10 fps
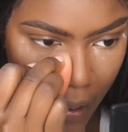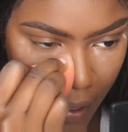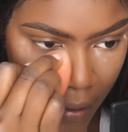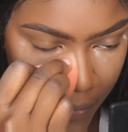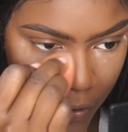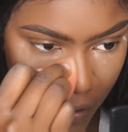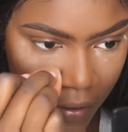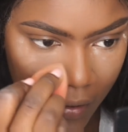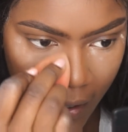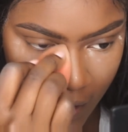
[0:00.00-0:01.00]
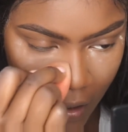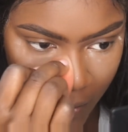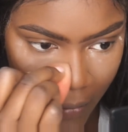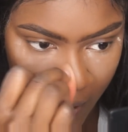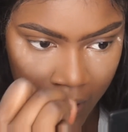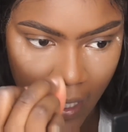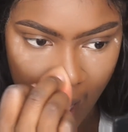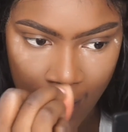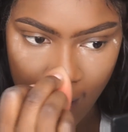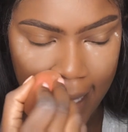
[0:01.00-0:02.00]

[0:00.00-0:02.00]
So I'll tell you guys a little bit about that.